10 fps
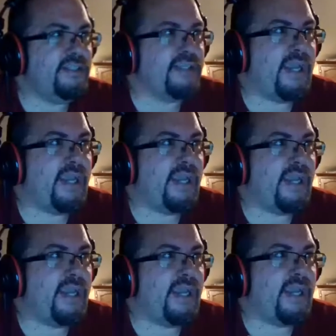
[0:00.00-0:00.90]
guy
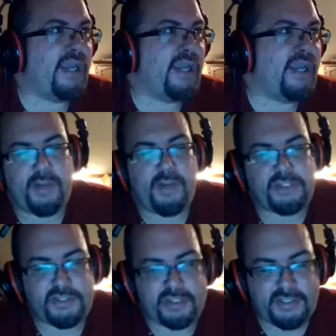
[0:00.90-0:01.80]
who's pretty
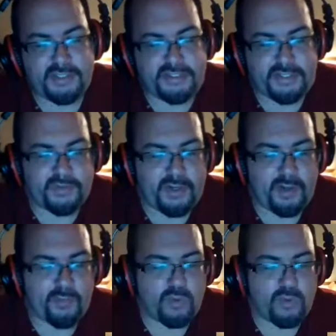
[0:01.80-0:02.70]
much considered the
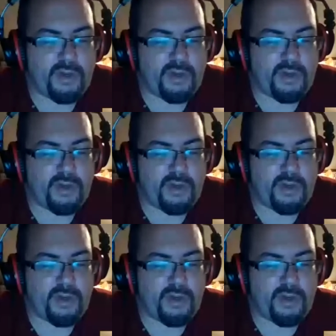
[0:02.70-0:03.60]
number 1 overall
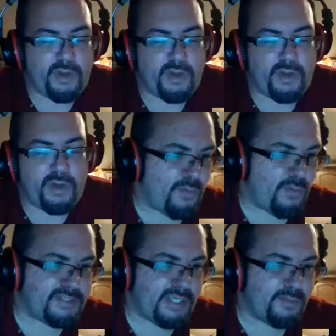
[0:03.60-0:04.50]
quarterback, but I
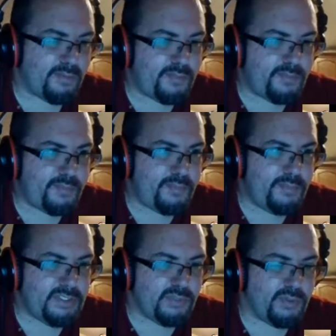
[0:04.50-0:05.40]
want to see him
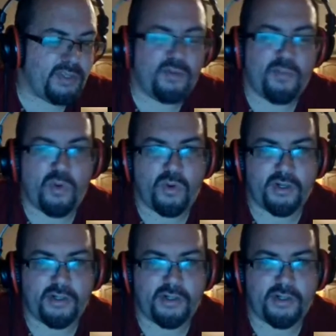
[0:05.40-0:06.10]
do a little more.